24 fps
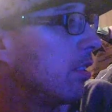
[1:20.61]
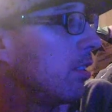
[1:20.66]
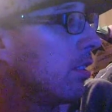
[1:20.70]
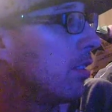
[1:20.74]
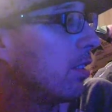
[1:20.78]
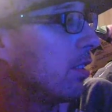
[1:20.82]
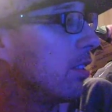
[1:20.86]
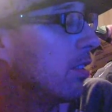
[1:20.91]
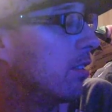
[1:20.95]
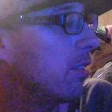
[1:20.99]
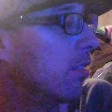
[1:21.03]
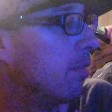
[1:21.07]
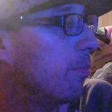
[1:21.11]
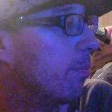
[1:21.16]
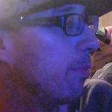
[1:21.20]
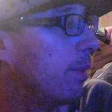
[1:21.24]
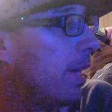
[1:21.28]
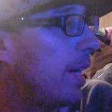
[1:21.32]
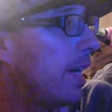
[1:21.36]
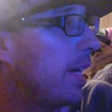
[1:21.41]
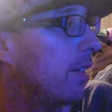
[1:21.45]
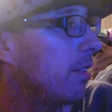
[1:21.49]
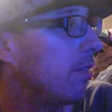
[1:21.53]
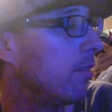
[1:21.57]
you know,
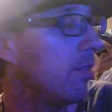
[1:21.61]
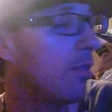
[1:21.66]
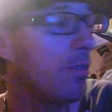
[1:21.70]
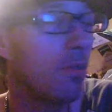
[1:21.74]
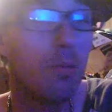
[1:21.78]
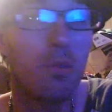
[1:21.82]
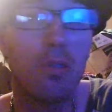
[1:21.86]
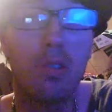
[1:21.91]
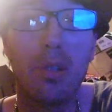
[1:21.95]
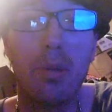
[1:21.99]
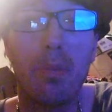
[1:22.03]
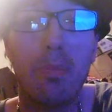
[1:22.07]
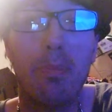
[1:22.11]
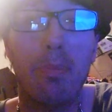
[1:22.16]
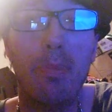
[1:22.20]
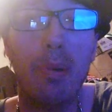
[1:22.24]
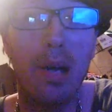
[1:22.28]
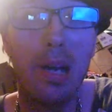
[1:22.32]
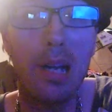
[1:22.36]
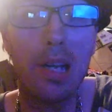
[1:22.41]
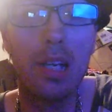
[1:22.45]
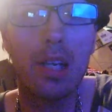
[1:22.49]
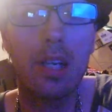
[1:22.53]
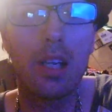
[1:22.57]
bottles. It was a
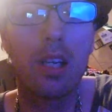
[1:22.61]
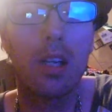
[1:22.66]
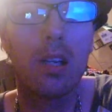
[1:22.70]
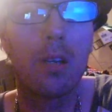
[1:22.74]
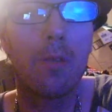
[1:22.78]
buck